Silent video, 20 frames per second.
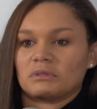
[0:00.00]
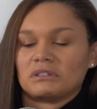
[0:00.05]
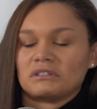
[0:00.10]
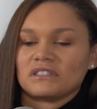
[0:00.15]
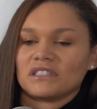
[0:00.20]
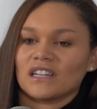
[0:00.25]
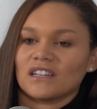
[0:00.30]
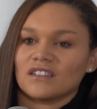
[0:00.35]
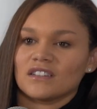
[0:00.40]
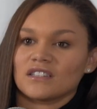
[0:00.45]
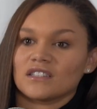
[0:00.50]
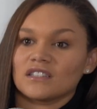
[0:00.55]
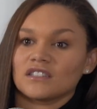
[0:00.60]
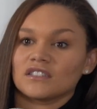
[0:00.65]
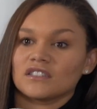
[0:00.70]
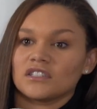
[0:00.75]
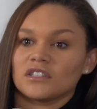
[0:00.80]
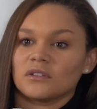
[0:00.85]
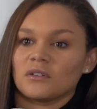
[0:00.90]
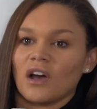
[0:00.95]
what was I
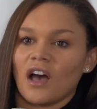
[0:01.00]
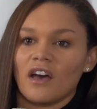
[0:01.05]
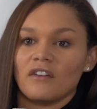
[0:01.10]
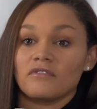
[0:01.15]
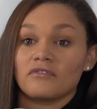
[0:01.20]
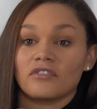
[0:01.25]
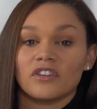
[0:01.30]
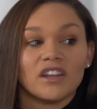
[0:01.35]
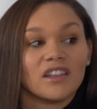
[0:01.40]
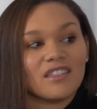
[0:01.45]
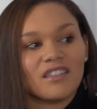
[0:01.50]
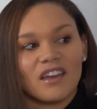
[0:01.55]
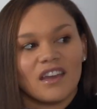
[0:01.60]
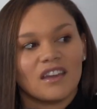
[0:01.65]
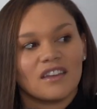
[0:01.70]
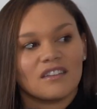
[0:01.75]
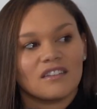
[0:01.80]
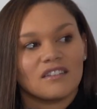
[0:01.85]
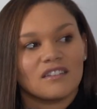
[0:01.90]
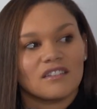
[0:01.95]
listening to?
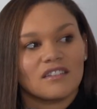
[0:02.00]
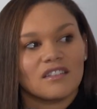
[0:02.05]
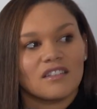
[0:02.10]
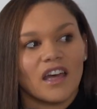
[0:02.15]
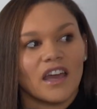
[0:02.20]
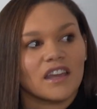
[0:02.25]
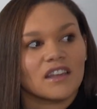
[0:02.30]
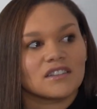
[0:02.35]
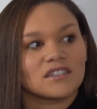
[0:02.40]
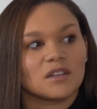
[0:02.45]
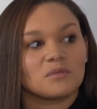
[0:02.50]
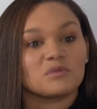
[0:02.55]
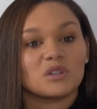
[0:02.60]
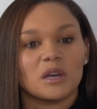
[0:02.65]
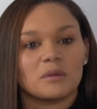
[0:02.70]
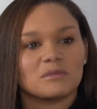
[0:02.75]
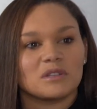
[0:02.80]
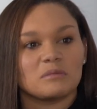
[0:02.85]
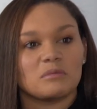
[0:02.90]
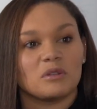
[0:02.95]
Everything. Like
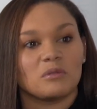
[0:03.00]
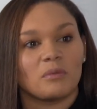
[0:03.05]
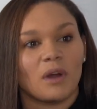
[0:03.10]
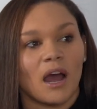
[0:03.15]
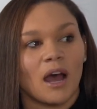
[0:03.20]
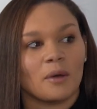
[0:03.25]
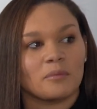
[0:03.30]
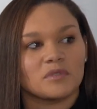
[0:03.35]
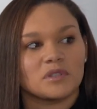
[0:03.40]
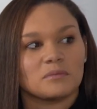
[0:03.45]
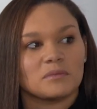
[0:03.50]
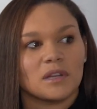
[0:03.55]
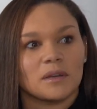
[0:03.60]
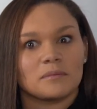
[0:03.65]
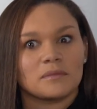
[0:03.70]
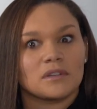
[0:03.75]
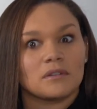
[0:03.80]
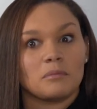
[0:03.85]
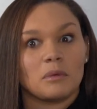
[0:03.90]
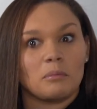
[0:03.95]
sometimes it'd be rap,
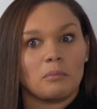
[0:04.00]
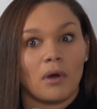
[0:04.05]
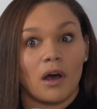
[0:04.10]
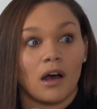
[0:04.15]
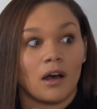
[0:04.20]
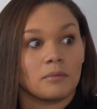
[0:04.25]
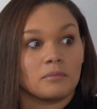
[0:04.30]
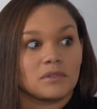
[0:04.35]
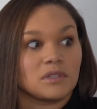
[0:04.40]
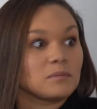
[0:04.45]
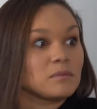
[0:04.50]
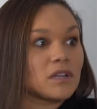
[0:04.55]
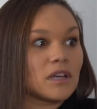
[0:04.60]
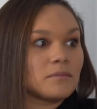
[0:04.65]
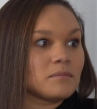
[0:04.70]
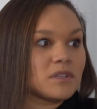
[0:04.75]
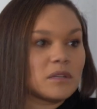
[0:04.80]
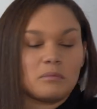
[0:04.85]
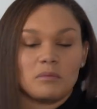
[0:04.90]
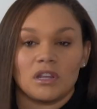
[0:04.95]
sometimes it'd be pop,
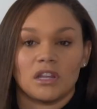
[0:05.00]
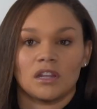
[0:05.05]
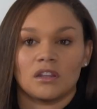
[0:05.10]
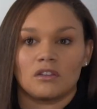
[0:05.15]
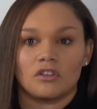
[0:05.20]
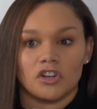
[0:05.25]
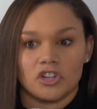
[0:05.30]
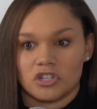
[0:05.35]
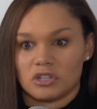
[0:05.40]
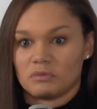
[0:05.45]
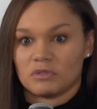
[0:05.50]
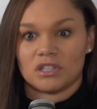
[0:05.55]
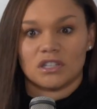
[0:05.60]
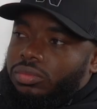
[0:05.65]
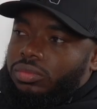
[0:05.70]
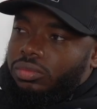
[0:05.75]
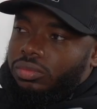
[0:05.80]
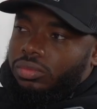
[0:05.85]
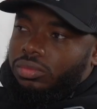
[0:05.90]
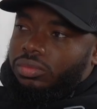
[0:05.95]
sometimes it'd be Christian
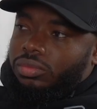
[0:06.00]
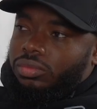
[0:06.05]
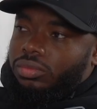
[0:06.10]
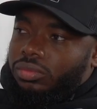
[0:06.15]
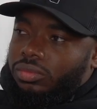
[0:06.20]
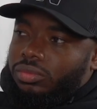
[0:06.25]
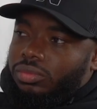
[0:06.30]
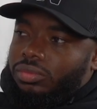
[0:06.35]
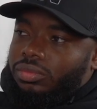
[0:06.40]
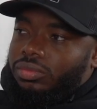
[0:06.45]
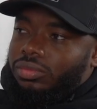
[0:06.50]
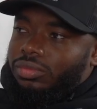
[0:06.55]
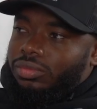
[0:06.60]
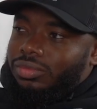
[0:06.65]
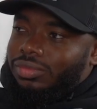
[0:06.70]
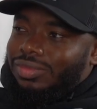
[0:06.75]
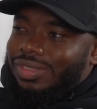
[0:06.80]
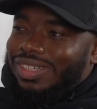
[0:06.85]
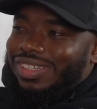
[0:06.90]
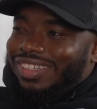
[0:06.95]
music, something like whatever
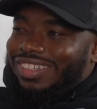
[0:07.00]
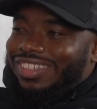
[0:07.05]
I really